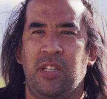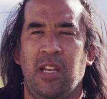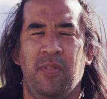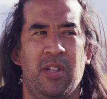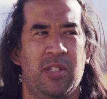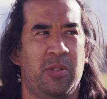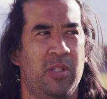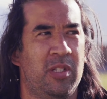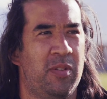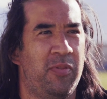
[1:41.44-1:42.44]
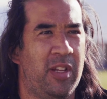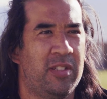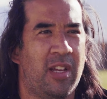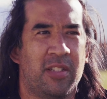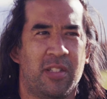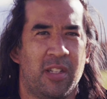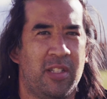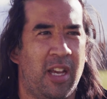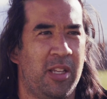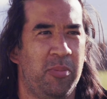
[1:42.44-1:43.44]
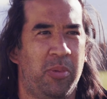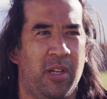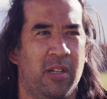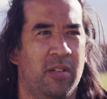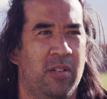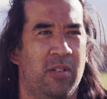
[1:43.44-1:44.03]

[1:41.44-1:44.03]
David is a fantastic attacking player.